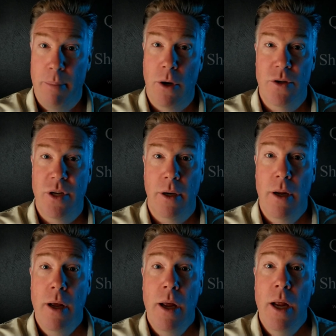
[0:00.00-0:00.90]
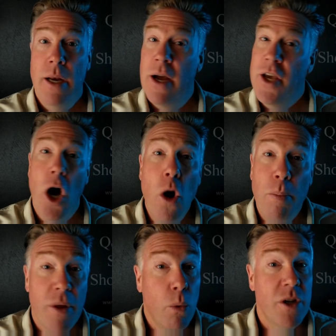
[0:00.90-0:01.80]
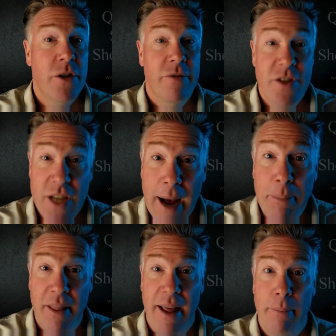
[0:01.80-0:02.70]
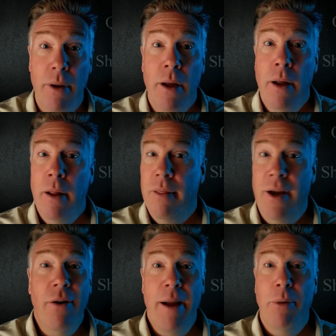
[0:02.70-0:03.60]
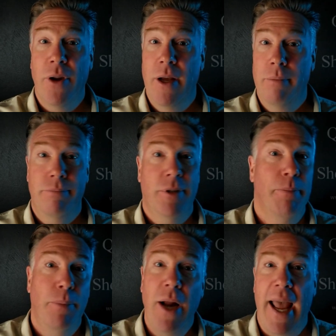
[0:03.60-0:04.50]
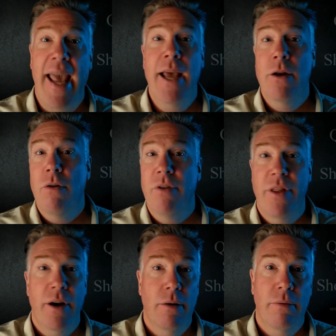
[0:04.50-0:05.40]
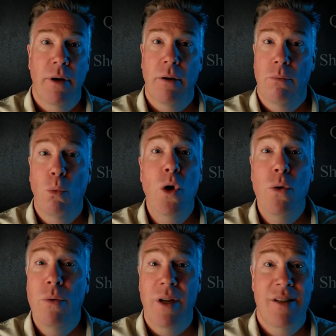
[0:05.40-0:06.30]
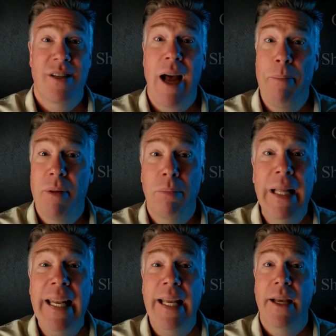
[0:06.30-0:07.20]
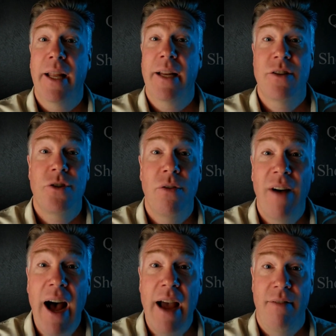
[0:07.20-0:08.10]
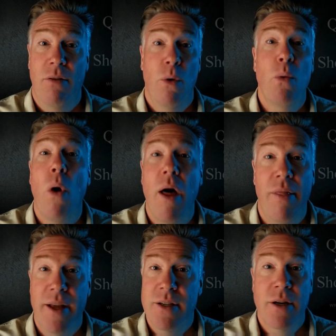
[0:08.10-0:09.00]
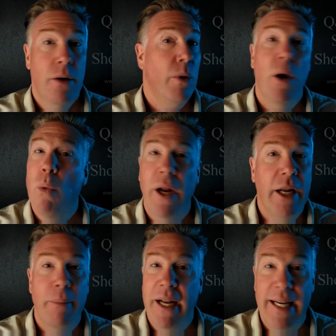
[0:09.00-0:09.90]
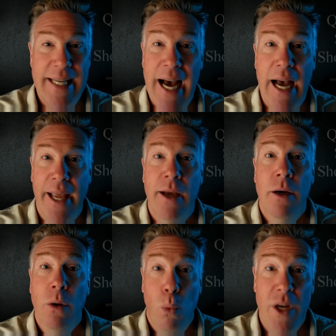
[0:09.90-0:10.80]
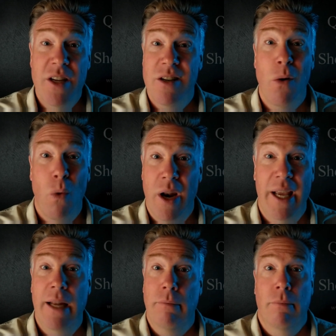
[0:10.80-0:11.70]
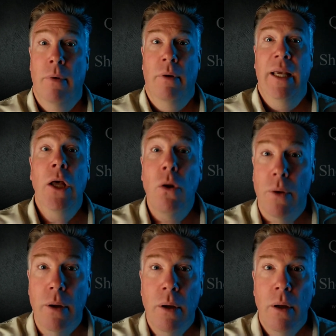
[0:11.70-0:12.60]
the person now you hope that once you've stopped them, they're able to, to put a hand over their, their wound and stop the bleeding and survive. We want this. We don't want anybody to die. We just don't want to get killed.